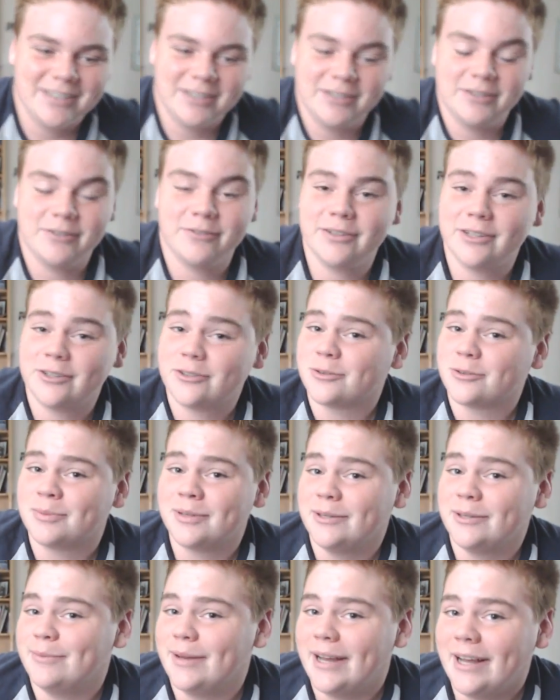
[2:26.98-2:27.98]
your videos are
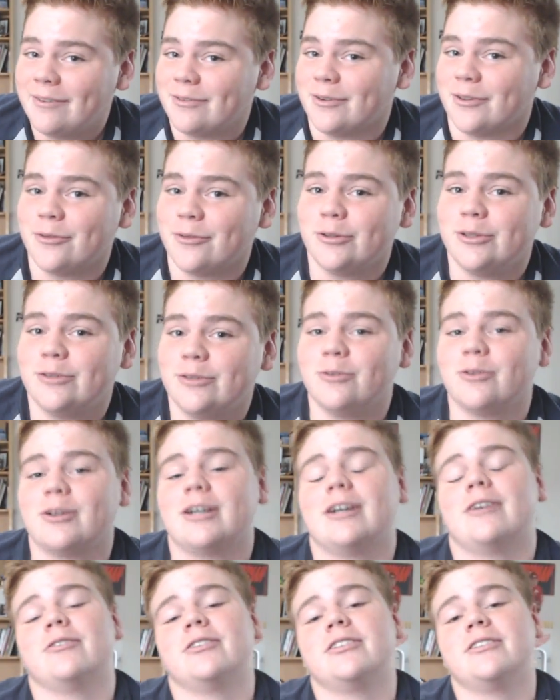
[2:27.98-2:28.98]
pretty bad for 3 to 4
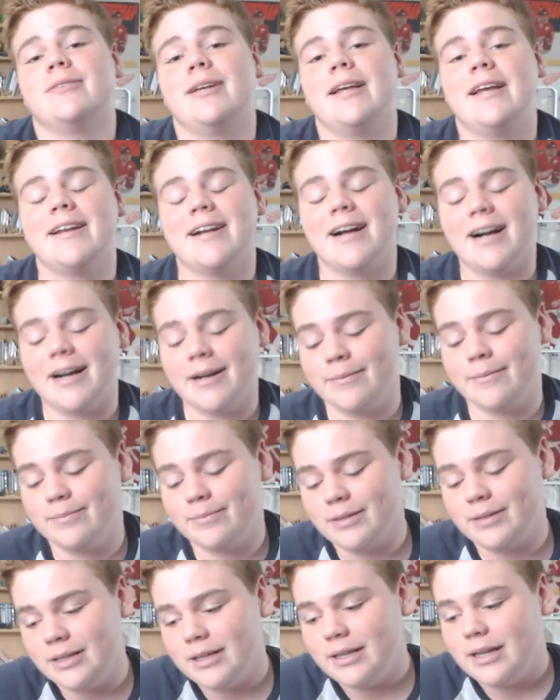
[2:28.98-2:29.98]
hours." And
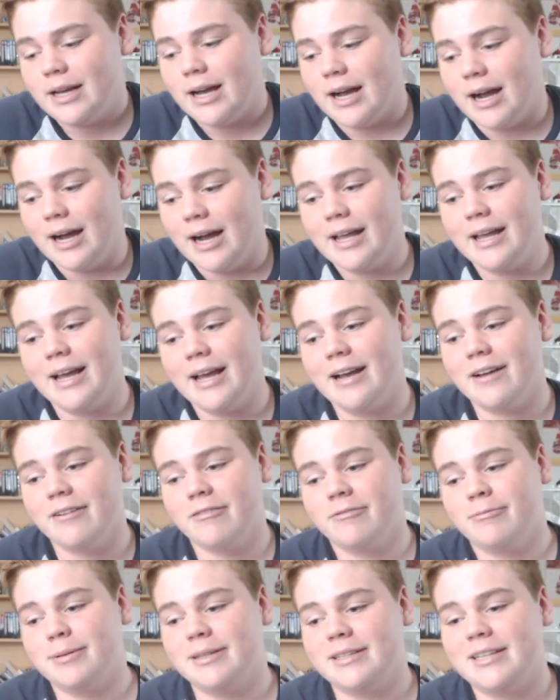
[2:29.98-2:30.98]
I
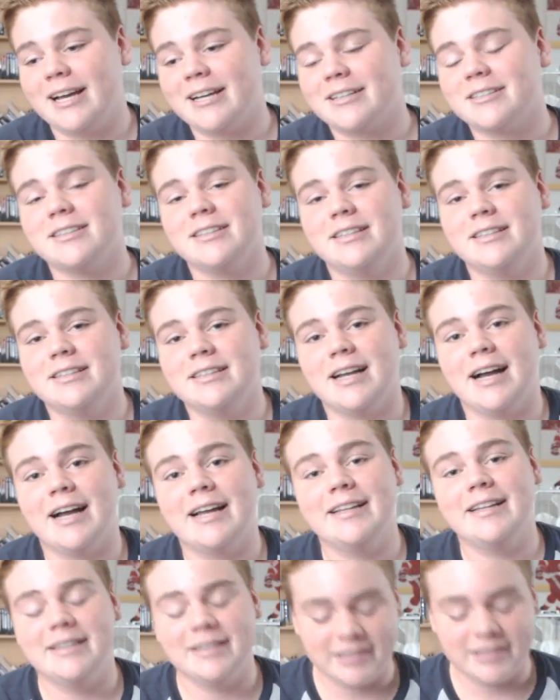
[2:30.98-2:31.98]
have been texting.
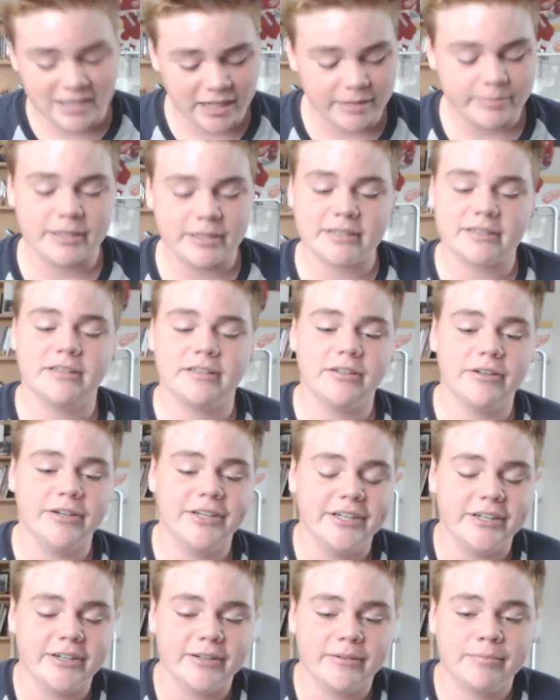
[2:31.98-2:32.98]
I stopped texting the
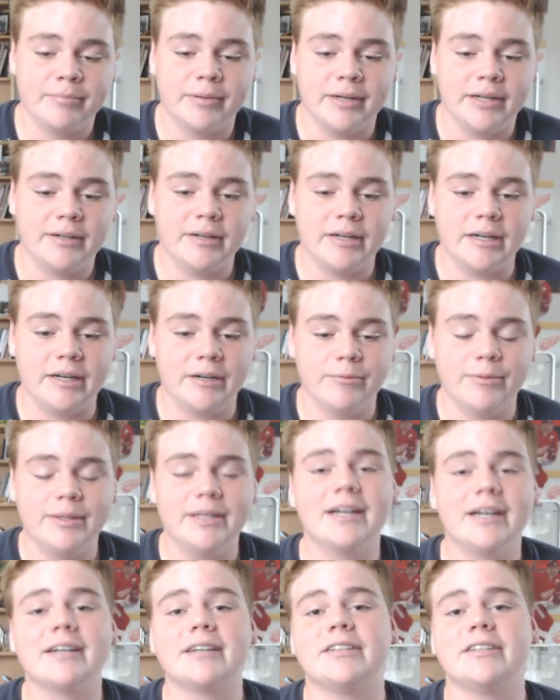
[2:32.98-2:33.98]
leader, but we
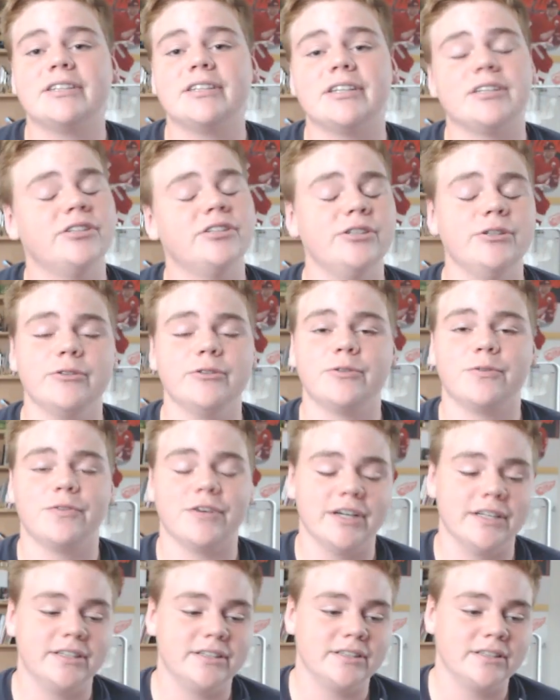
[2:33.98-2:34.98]
got in such huge
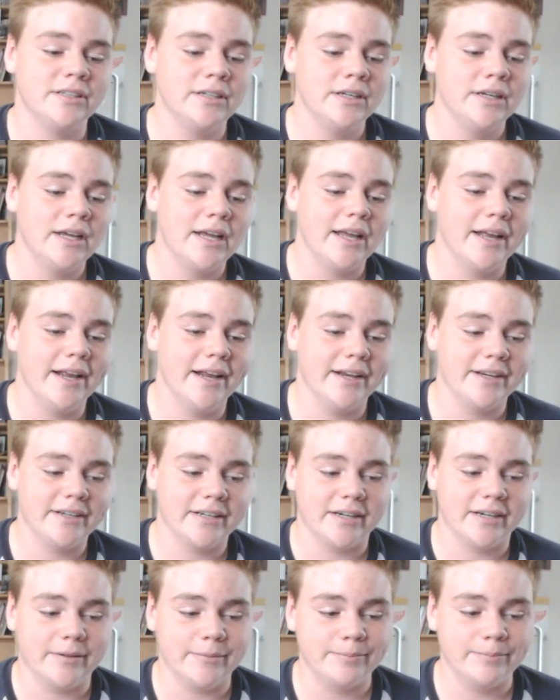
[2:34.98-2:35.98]
fights,
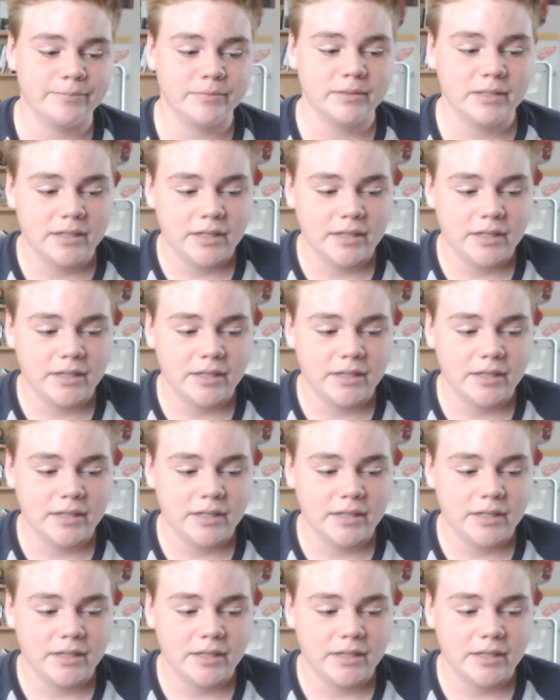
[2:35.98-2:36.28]
and